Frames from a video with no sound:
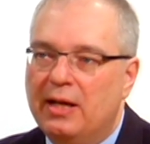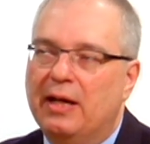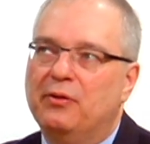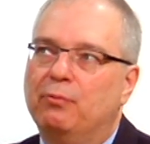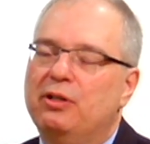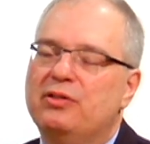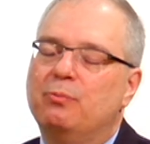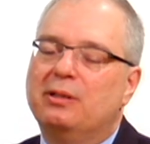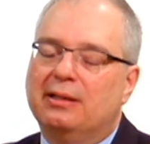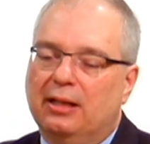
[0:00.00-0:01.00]
And the
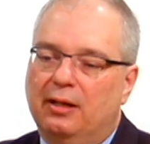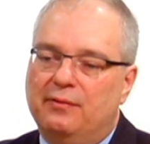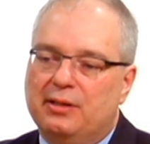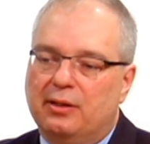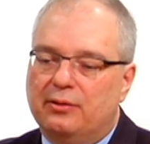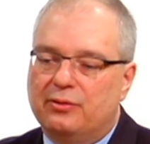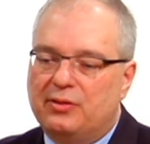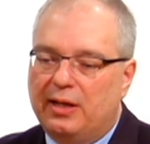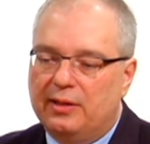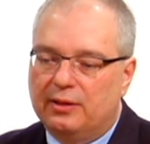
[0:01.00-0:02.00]
reason we love the
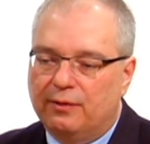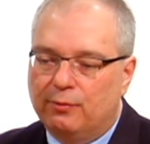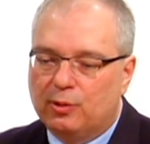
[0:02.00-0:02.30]
understanding of